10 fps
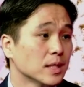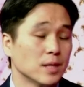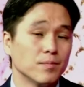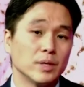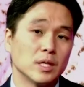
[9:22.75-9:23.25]

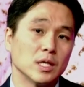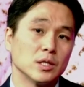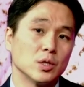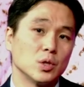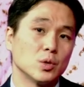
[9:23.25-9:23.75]
and um,
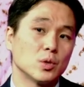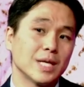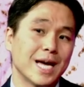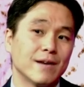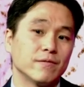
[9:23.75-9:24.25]
because uh, you
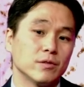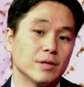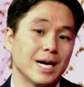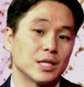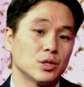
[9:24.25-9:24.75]
don't have to
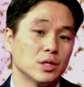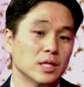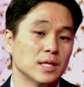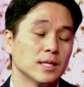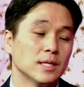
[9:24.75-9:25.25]

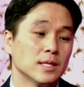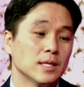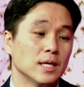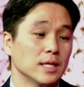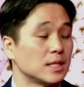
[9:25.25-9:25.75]
actually
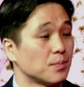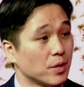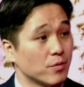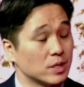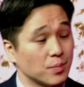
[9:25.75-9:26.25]
uh,
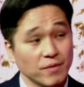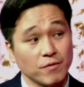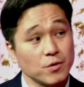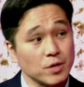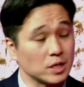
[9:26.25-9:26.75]
experience
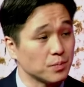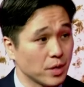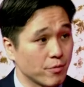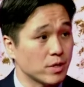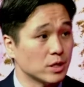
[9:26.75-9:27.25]
before you
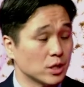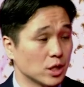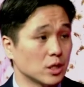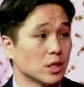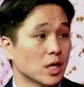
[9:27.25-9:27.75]
experience it